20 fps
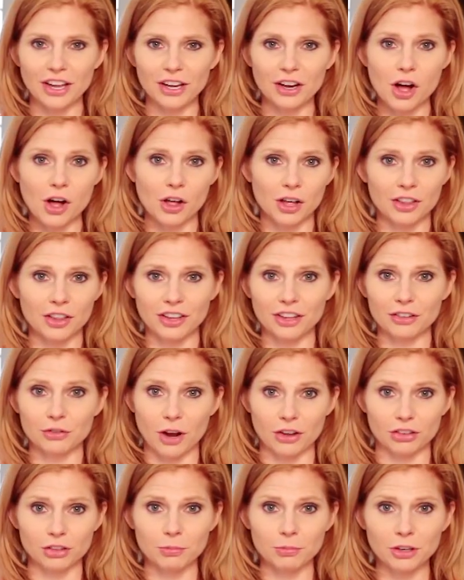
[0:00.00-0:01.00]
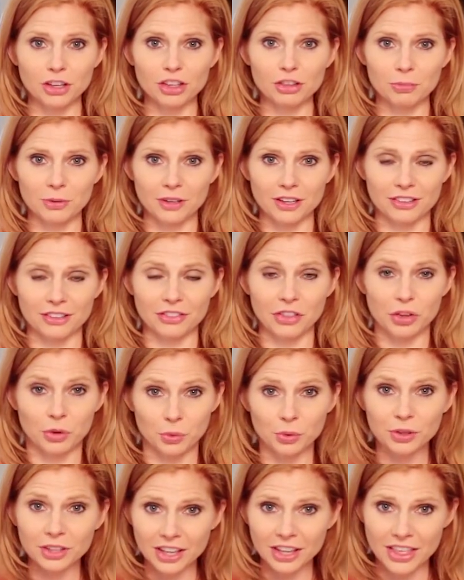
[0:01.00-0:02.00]
you want to check it out, and I think I actually have
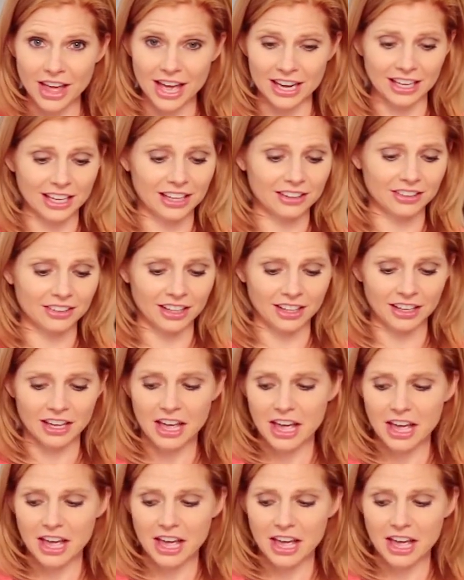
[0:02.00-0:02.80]
this recipe in there.